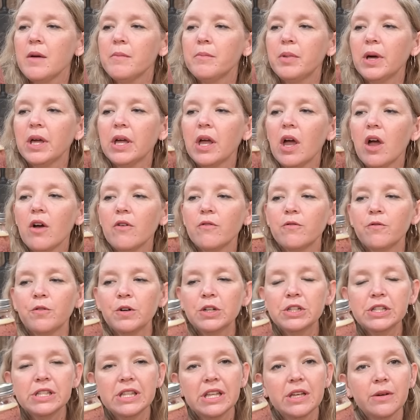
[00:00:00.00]
But
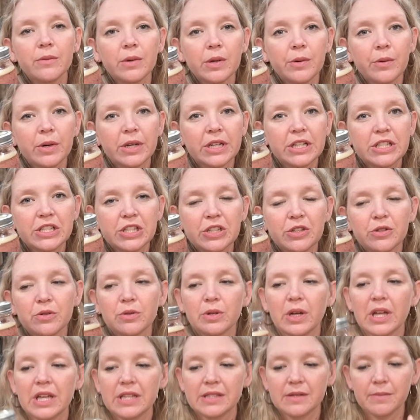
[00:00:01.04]
first thing we wanna
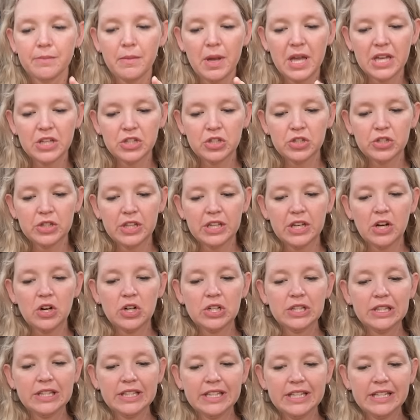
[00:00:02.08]
do is make sure that
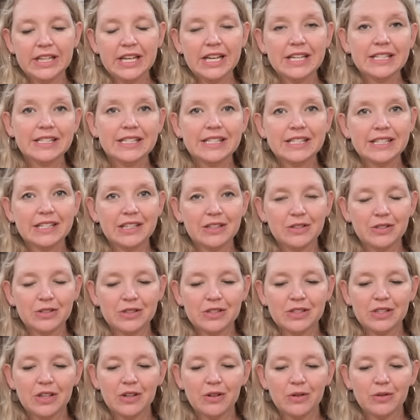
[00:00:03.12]
our lid has
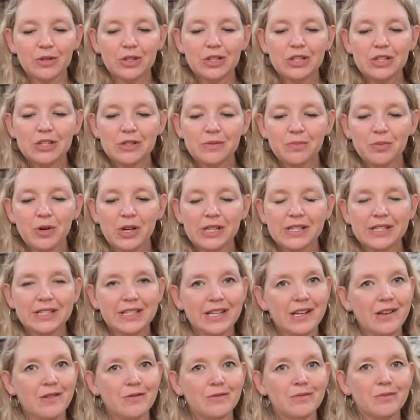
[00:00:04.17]
sealed. So you just press
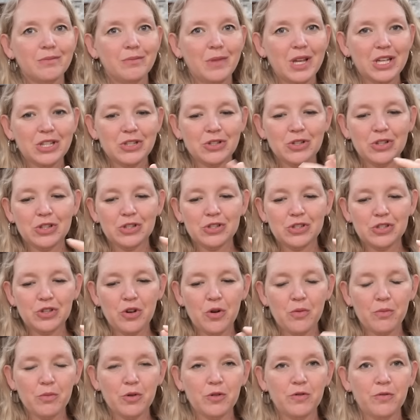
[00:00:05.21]
down, make sure there's
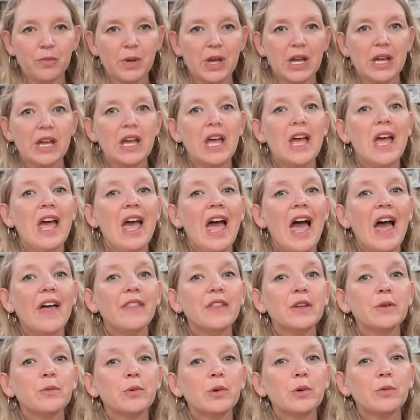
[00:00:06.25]
no movement, and
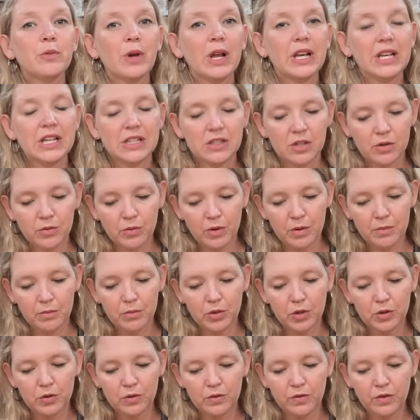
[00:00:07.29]
then we're ready to
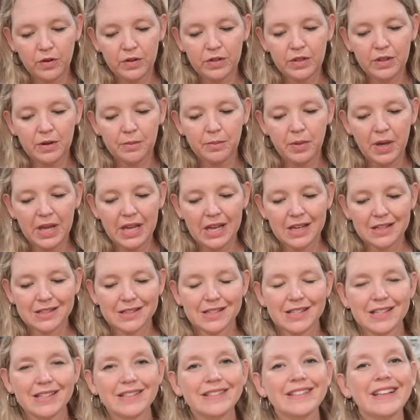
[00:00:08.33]
remove the
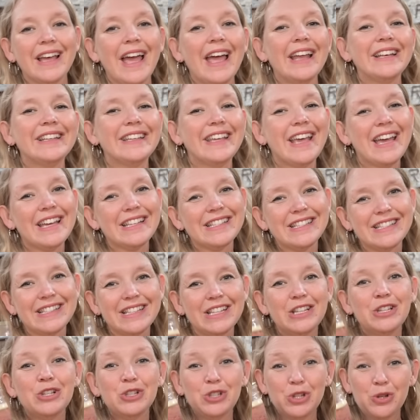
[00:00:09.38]
bands. And yes,
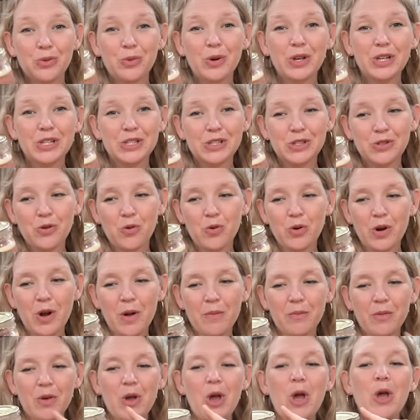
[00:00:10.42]
you do wanna store
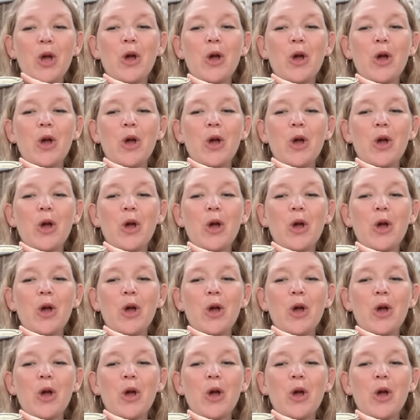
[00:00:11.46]
them